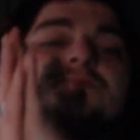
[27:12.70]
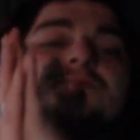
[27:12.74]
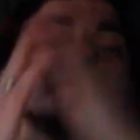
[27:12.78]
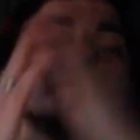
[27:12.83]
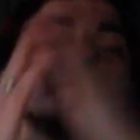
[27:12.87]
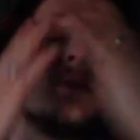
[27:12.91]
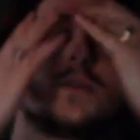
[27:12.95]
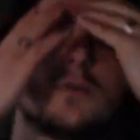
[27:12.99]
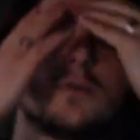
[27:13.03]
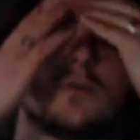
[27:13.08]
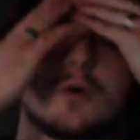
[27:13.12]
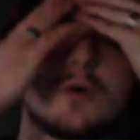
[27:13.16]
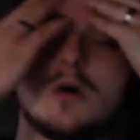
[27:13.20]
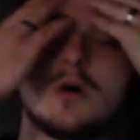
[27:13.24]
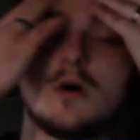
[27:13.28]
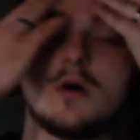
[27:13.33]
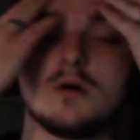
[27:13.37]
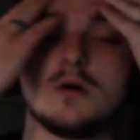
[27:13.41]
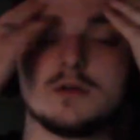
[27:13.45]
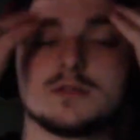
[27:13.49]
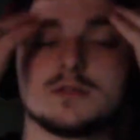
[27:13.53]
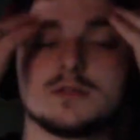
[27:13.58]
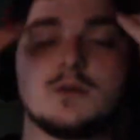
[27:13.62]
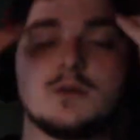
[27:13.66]
you are
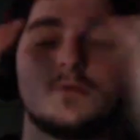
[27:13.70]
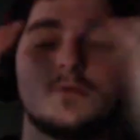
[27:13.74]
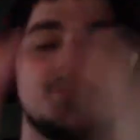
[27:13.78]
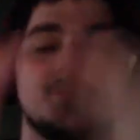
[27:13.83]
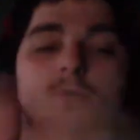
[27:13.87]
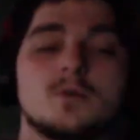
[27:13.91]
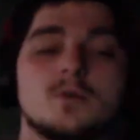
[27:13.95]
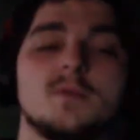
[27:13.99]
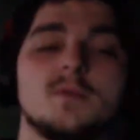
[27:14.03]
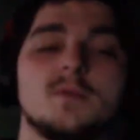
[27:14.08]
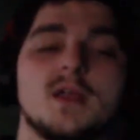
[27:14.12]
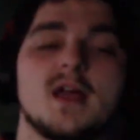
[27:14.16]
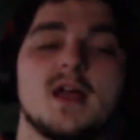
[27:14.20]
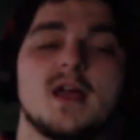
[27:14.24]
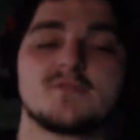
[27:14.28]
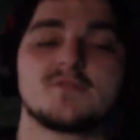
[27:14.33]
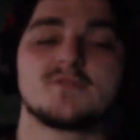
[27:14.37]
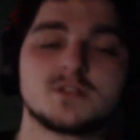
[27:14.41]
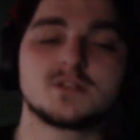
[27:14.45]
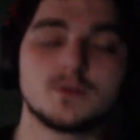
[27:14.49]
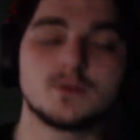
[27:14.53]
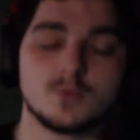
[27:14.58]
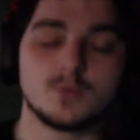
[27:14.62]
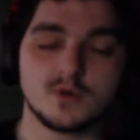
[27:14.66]
all so important to me. Every
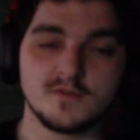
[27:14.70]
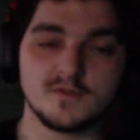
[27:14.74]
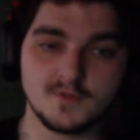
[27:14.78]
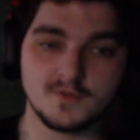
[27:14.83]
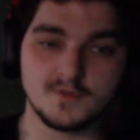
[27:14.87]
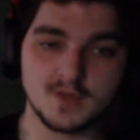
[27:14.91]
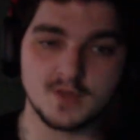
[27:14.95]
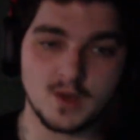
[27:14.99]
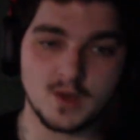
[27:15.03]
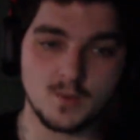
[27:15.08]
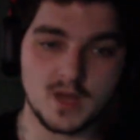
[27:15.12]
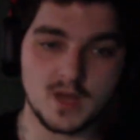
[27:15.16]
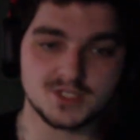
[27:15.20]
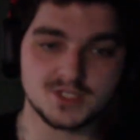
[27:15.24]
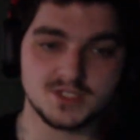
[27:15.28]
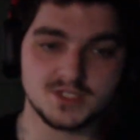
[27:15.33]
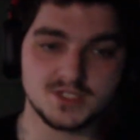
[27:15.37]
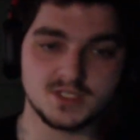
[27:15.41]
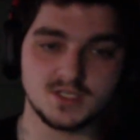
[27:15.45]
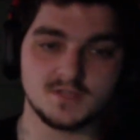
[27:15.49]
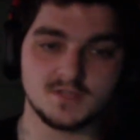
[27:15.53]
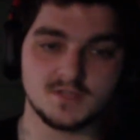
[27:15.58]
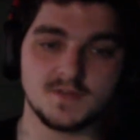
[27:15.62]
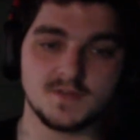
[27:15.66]
single one of you that watches
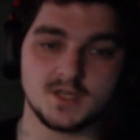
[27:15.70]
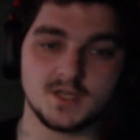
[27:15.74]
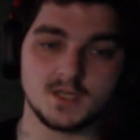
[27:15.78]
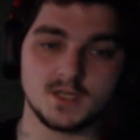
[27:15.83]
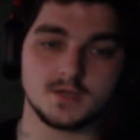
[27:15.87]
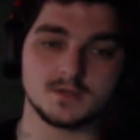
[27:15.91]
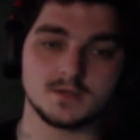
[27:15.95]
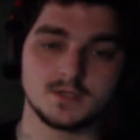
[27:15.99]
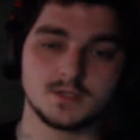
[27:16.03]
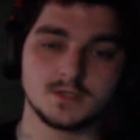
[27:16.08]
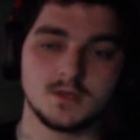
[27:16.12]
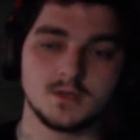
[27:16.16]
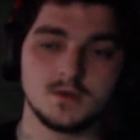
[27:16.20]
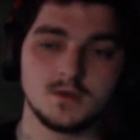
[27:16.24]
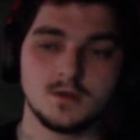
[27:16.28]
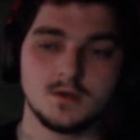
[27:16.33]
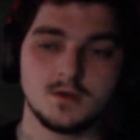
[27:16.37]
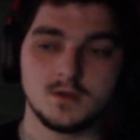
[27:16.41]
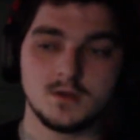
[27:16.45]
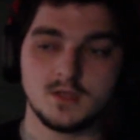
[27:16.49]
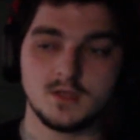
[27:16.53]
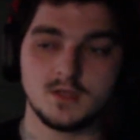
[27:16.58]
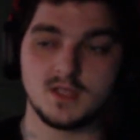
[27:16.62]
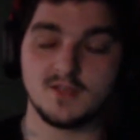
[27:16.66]
these videos,
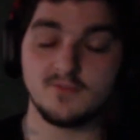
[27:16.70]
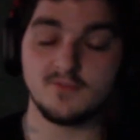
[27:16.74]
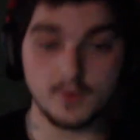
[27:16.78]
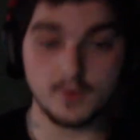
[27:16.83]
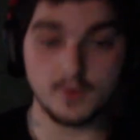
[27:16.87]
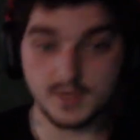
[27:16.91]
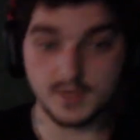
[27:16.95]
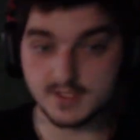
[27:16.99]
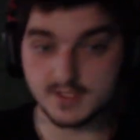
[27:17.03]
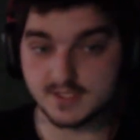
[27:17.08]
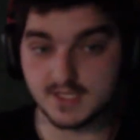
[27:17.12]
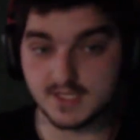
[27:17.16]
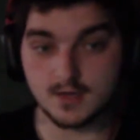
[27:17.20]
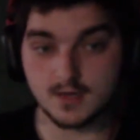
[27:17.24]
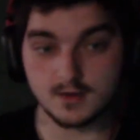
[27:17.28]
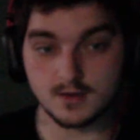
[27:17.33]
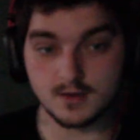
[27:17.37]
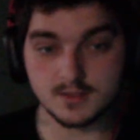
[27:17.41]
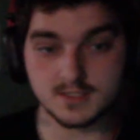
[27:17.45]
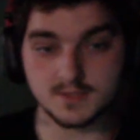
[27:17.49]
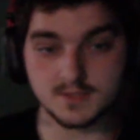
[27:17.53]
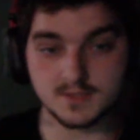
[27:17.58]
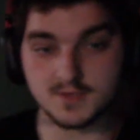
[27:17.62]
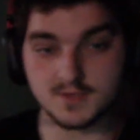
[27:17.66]
even ones that
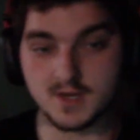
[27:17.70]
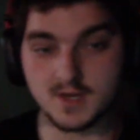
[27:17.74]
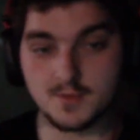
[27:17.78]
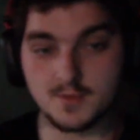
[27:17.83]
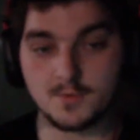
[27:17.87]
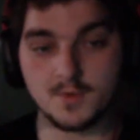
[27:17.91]
aren't subscribed.